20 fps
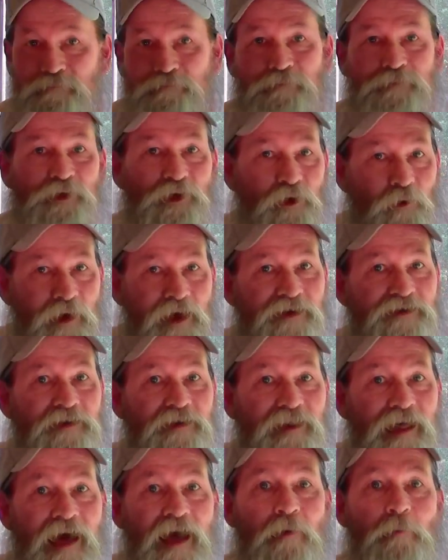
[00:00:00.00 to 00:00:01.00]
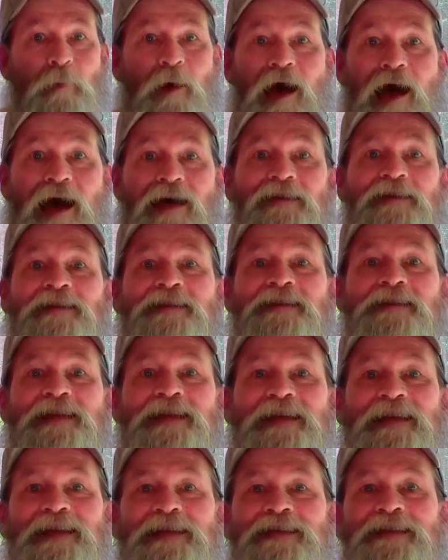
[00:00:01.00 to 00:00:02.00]
has a lot of
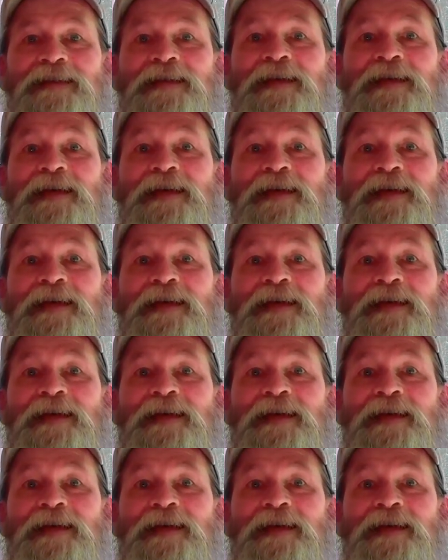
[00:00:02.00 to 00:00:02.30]
policies,